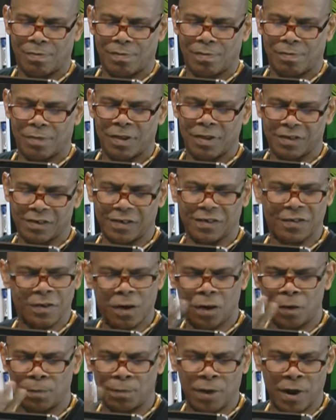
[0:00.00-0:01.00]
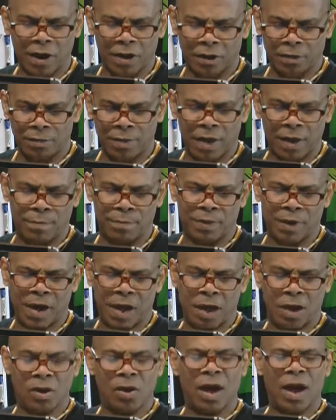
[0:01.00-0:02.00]
This is all part of my
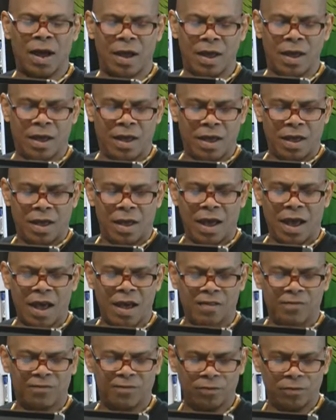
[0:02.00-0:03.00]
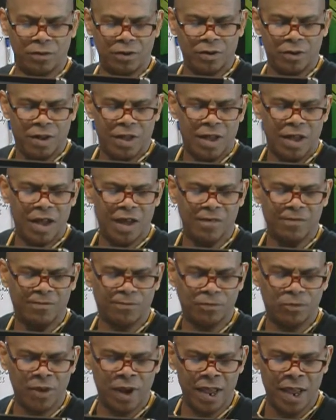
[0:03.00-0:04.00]
bio. I have
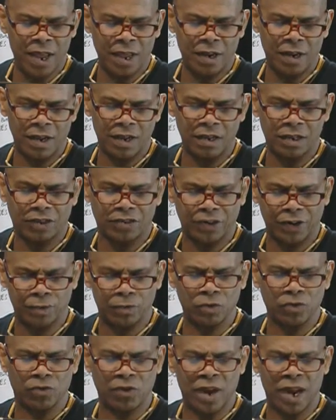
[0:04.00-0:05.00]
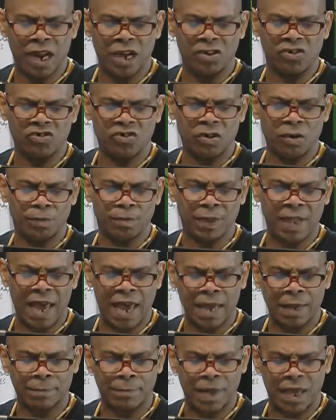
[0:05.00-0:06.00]
read Jim Granger, A
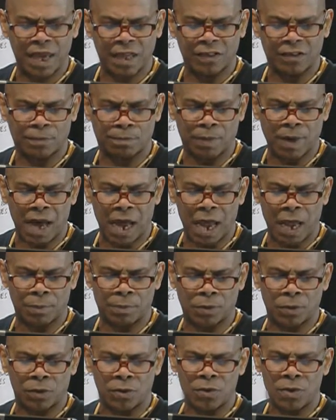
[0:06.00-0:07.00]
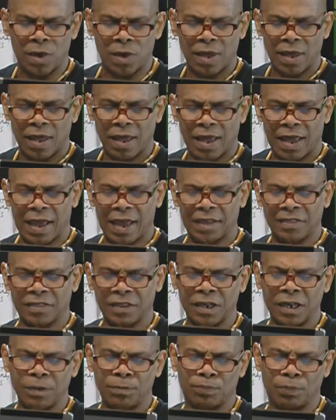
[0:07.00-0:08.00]
Black Man's Bible,
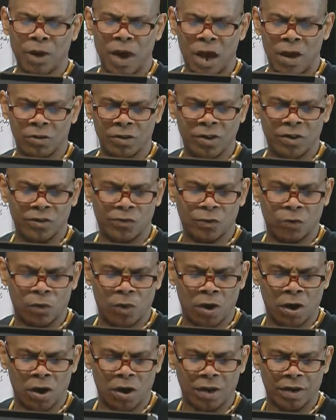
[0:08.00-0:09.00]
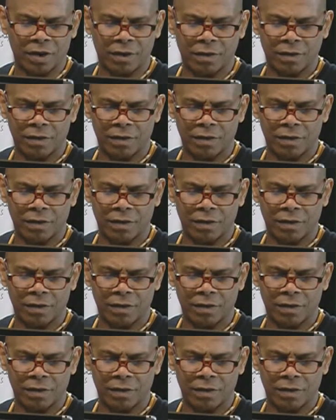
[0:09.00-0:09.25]
Anthony Browder's work,